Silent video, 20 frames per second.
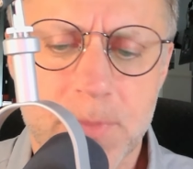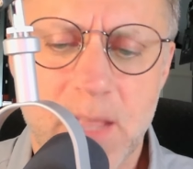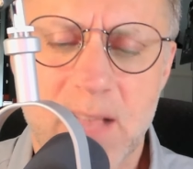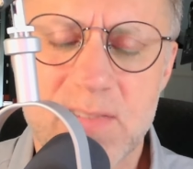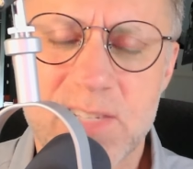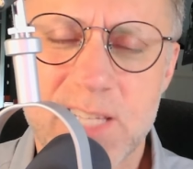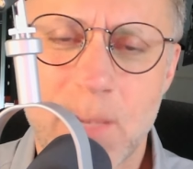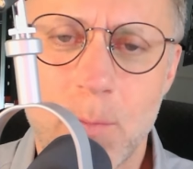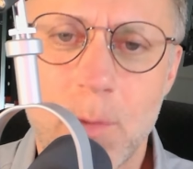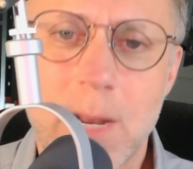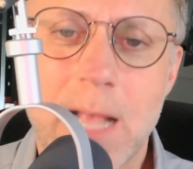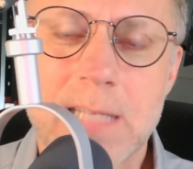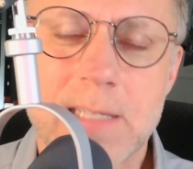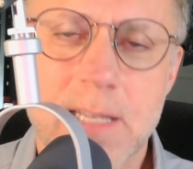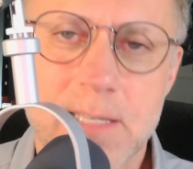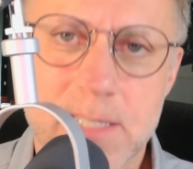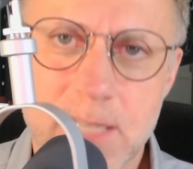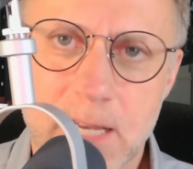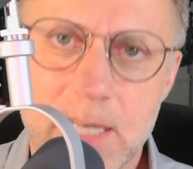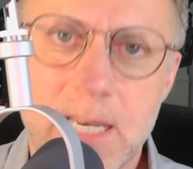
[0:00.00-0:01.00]
if someone has
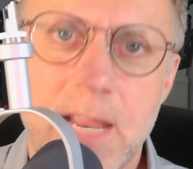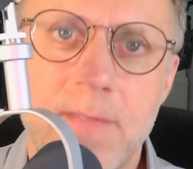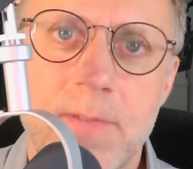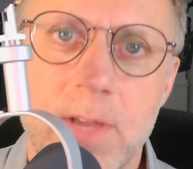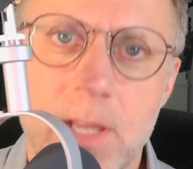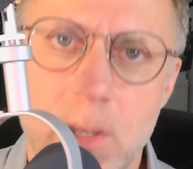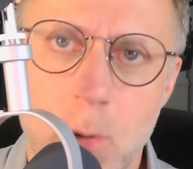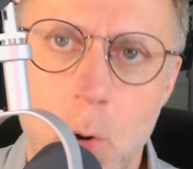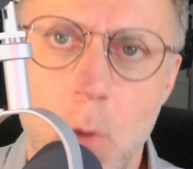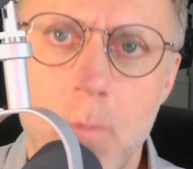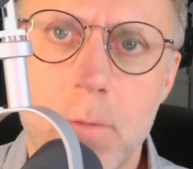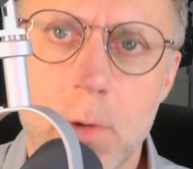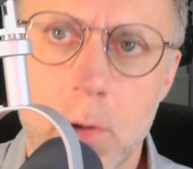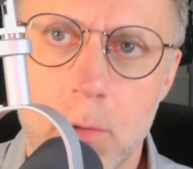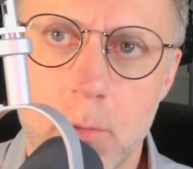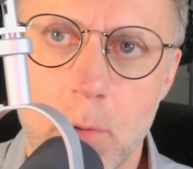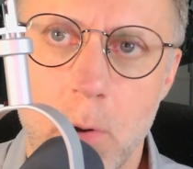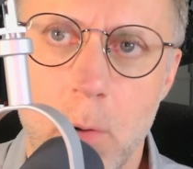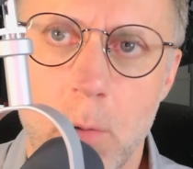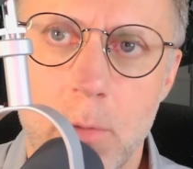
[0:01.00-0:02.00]
a significant
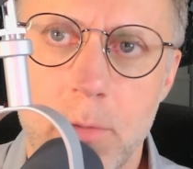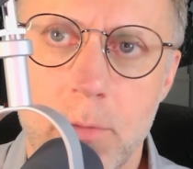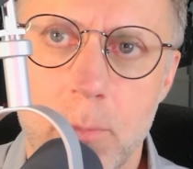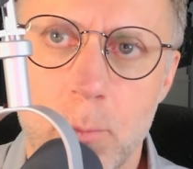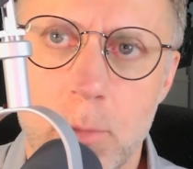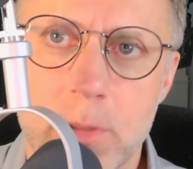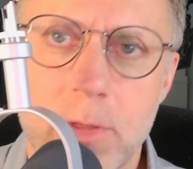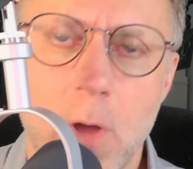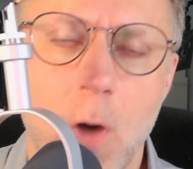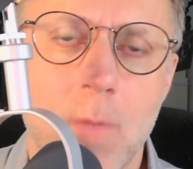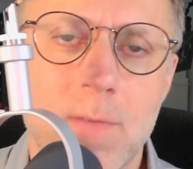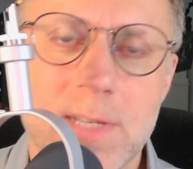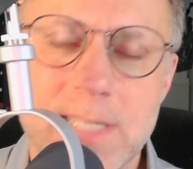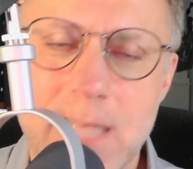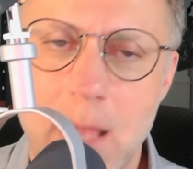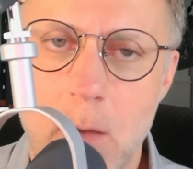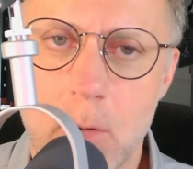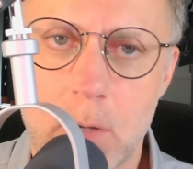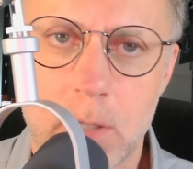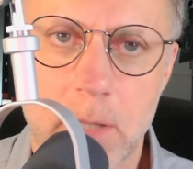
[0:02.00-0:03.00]
overgrowth with all
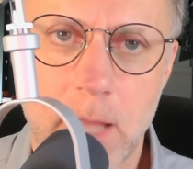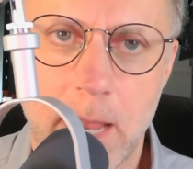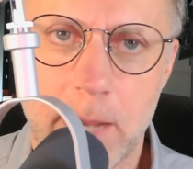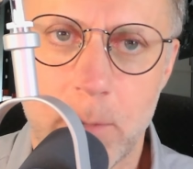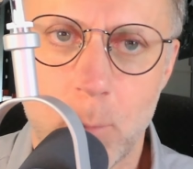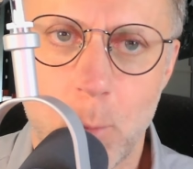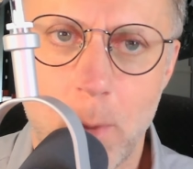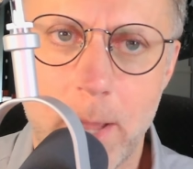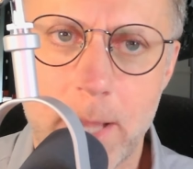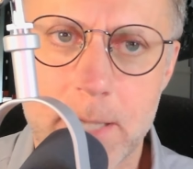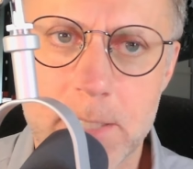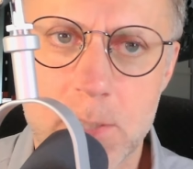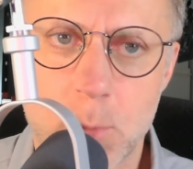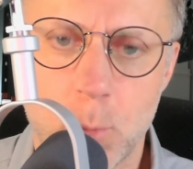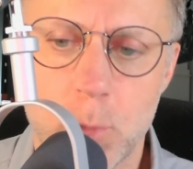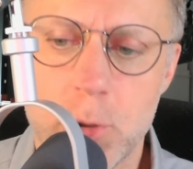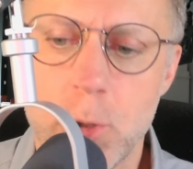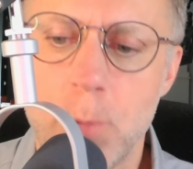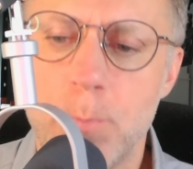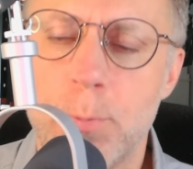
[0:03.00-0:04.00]
this alkaline
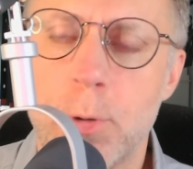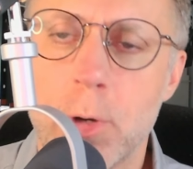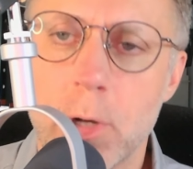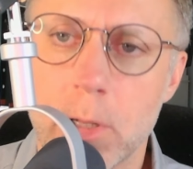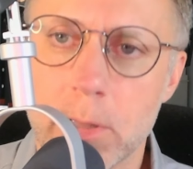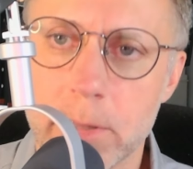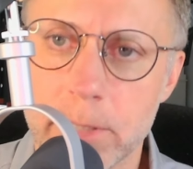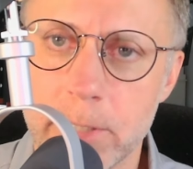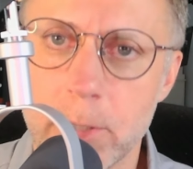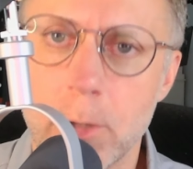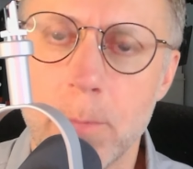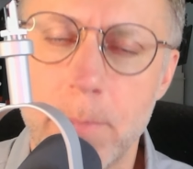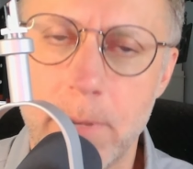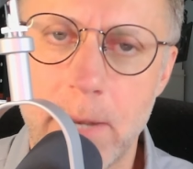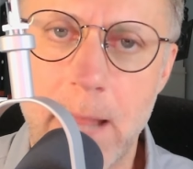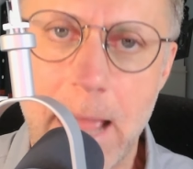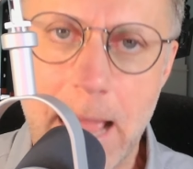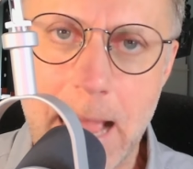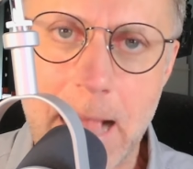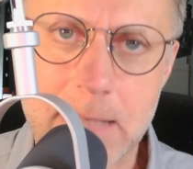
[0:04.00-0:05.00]
waste, when you put a little bit
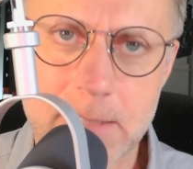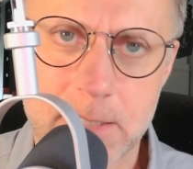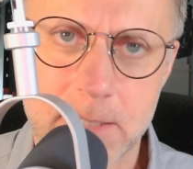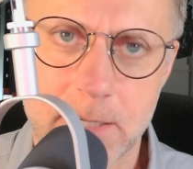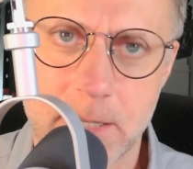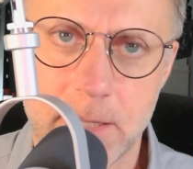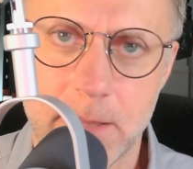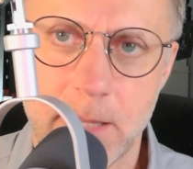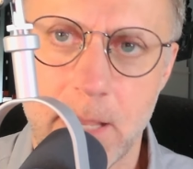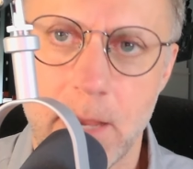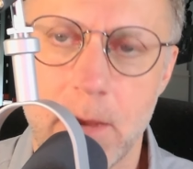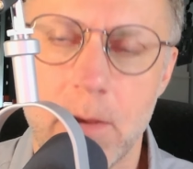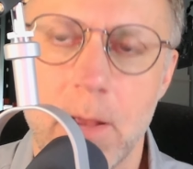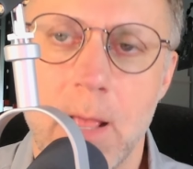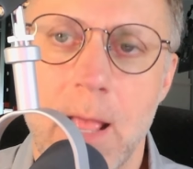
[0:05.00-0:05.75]
of acid in there,